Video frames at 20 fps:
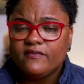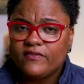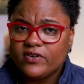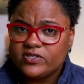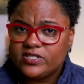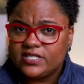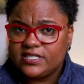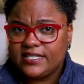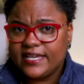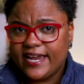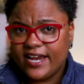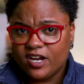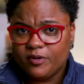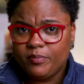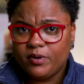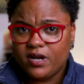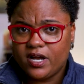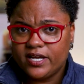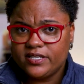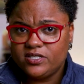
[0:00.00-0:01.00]
versus the
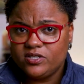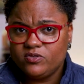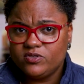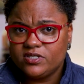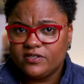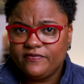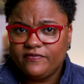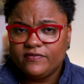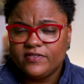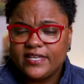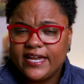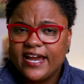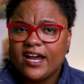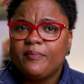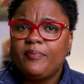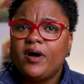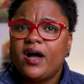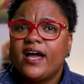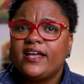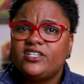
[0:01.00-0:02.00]
AirPod 2s. The
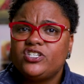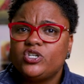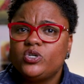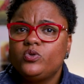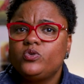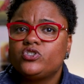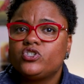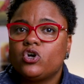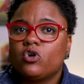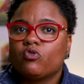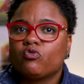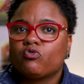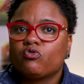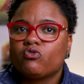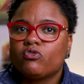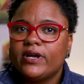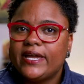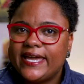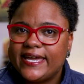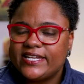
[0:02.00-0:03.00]
AirPod 2s are
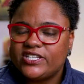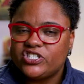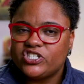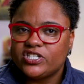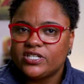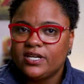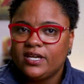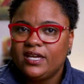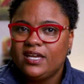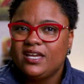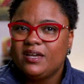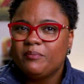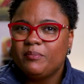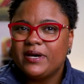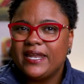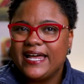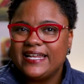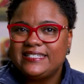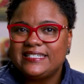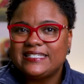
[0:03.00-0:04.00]
rich,
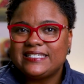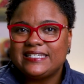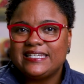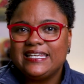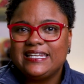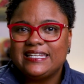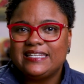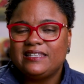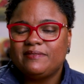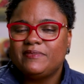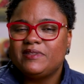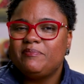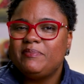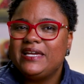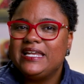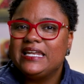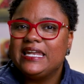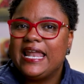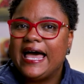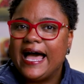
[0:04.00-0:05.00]
but I just needed them to
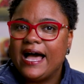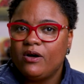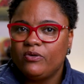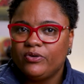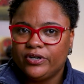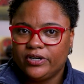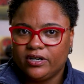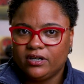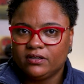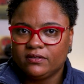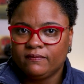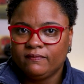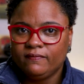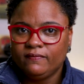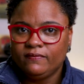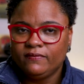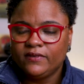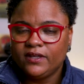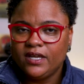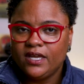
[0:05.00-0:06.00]
be louder.
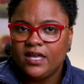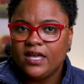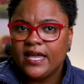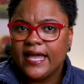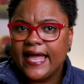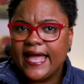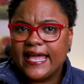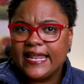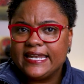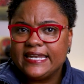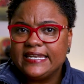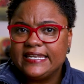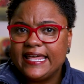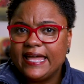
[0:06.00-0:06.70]
And